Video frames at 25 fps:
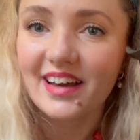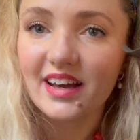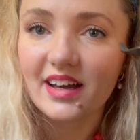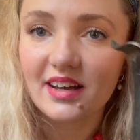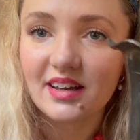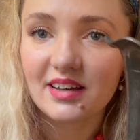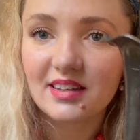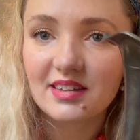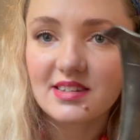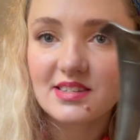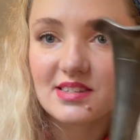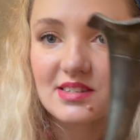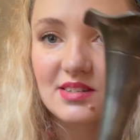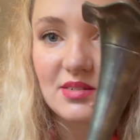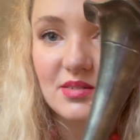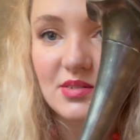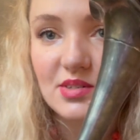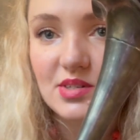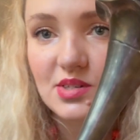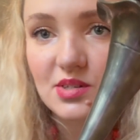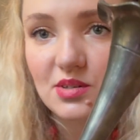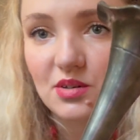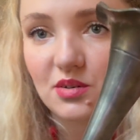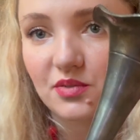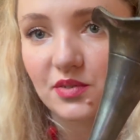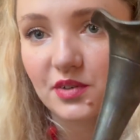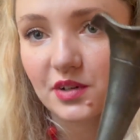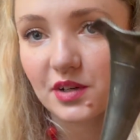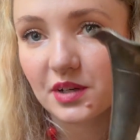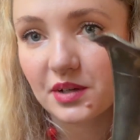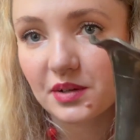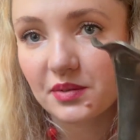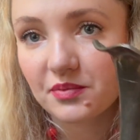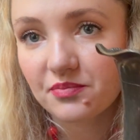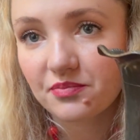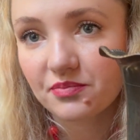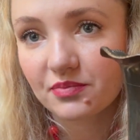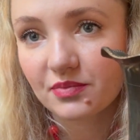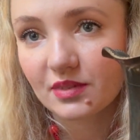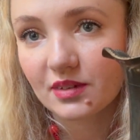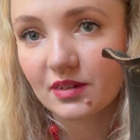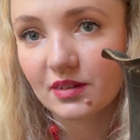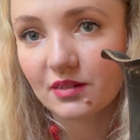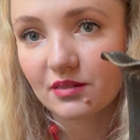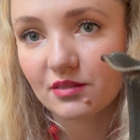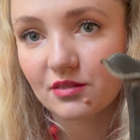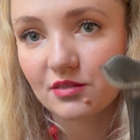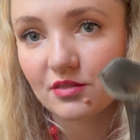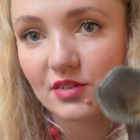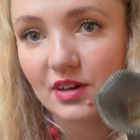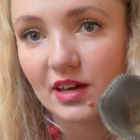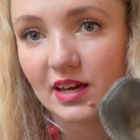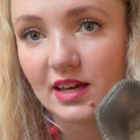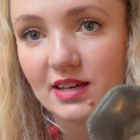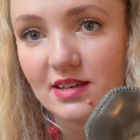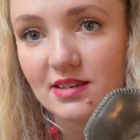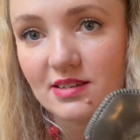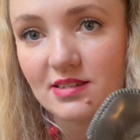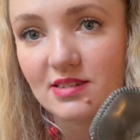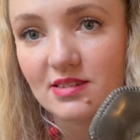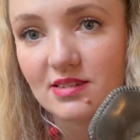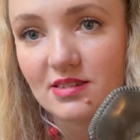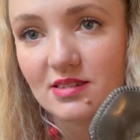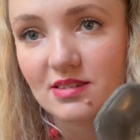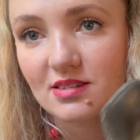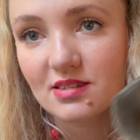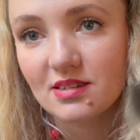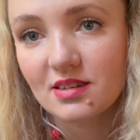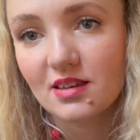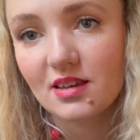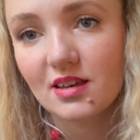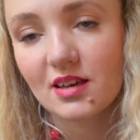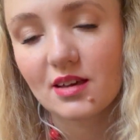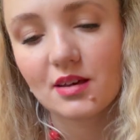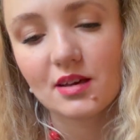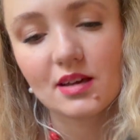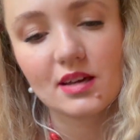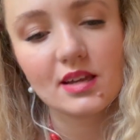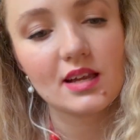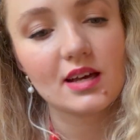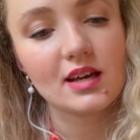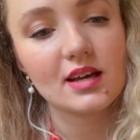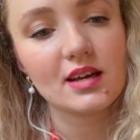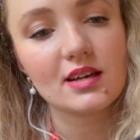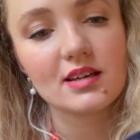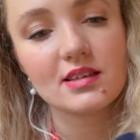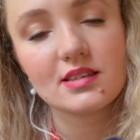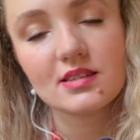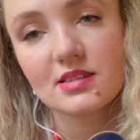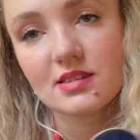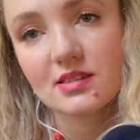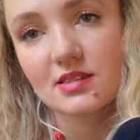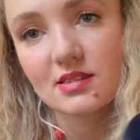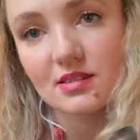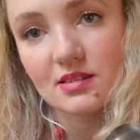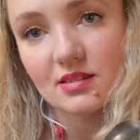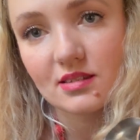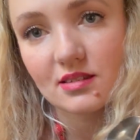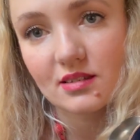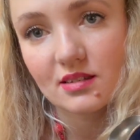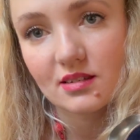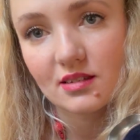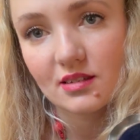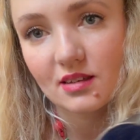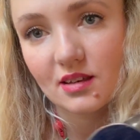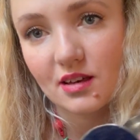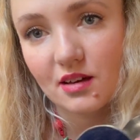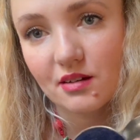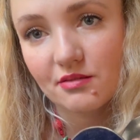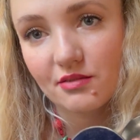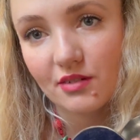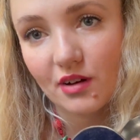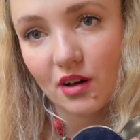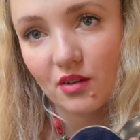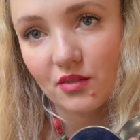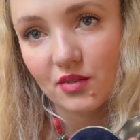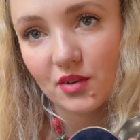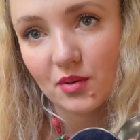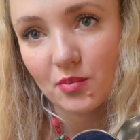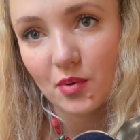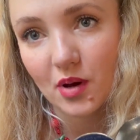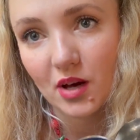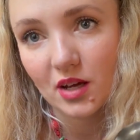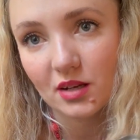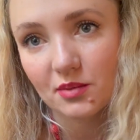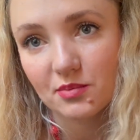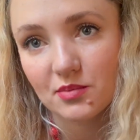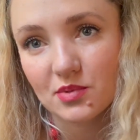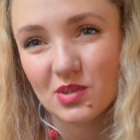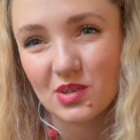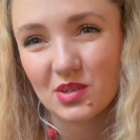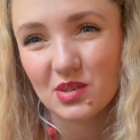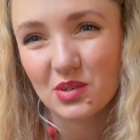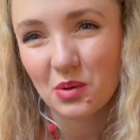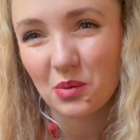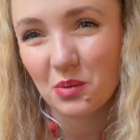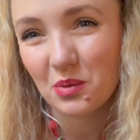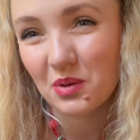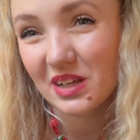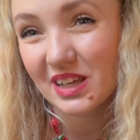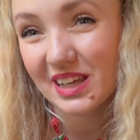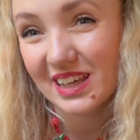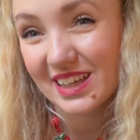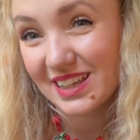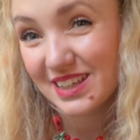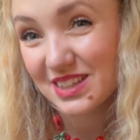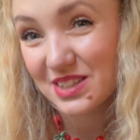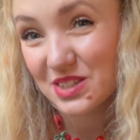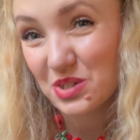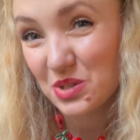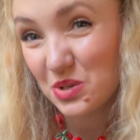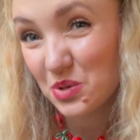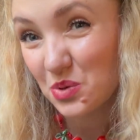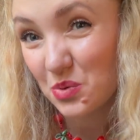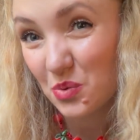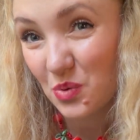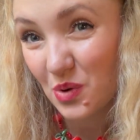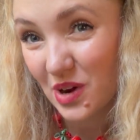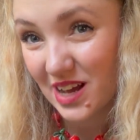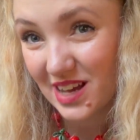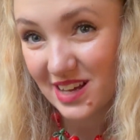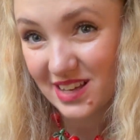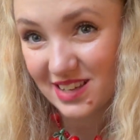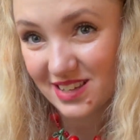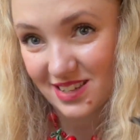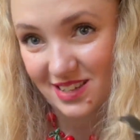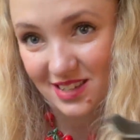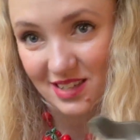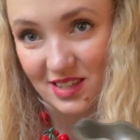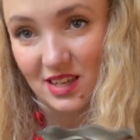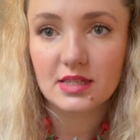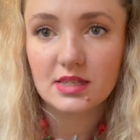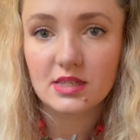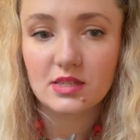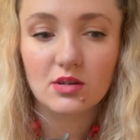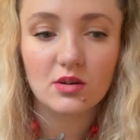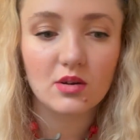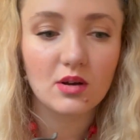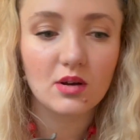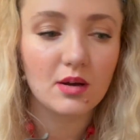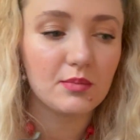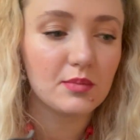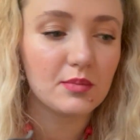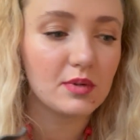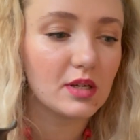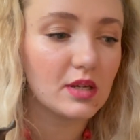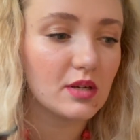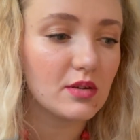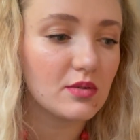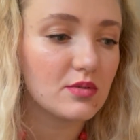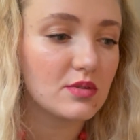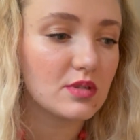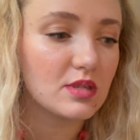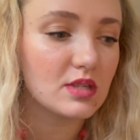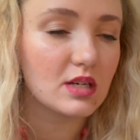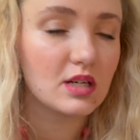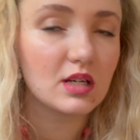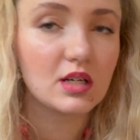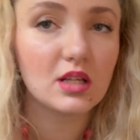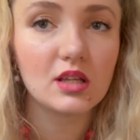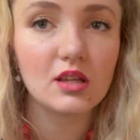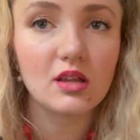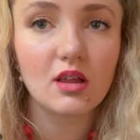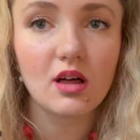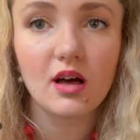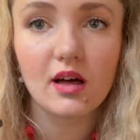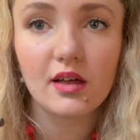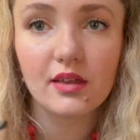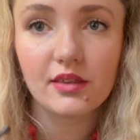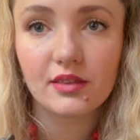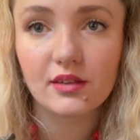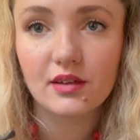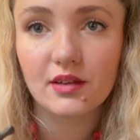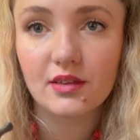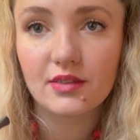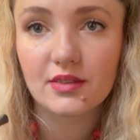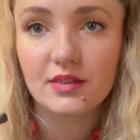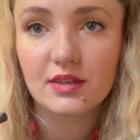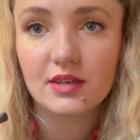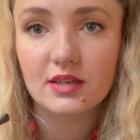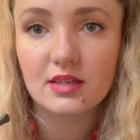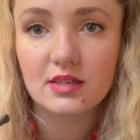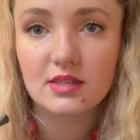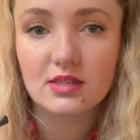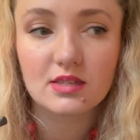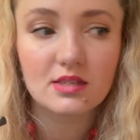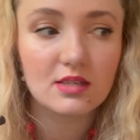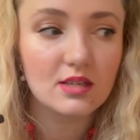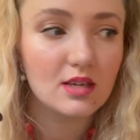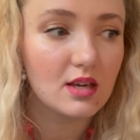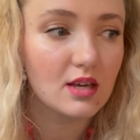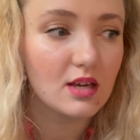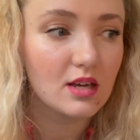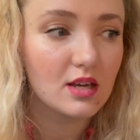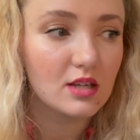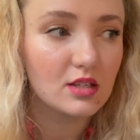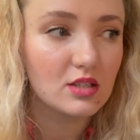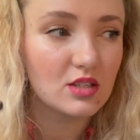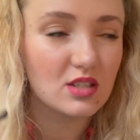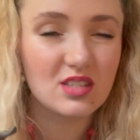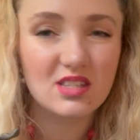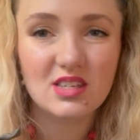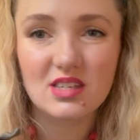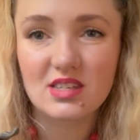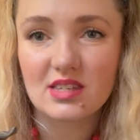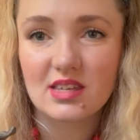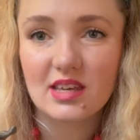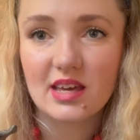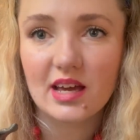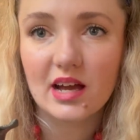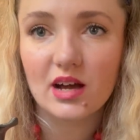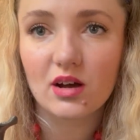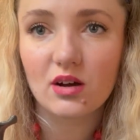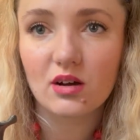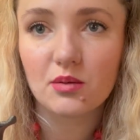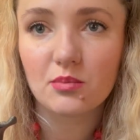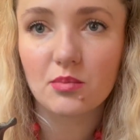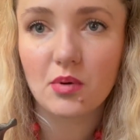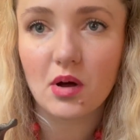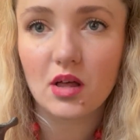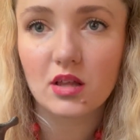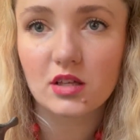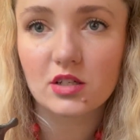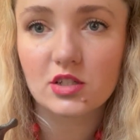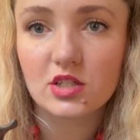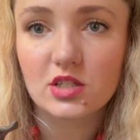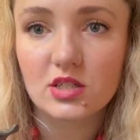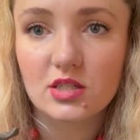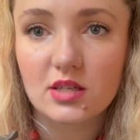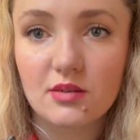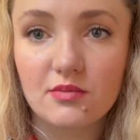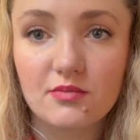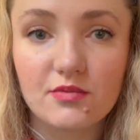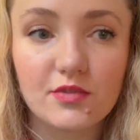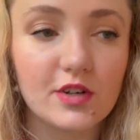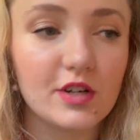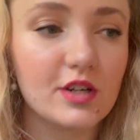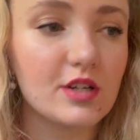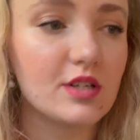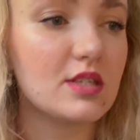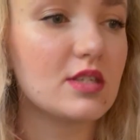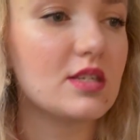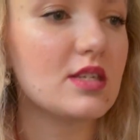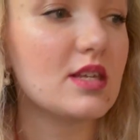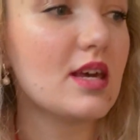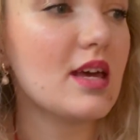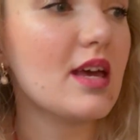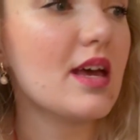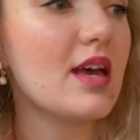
This little silver vase. It has a velvet bottom, so I don't want to get it too wet. So I'm gonna use the cloth on this just to see how it polishes up first.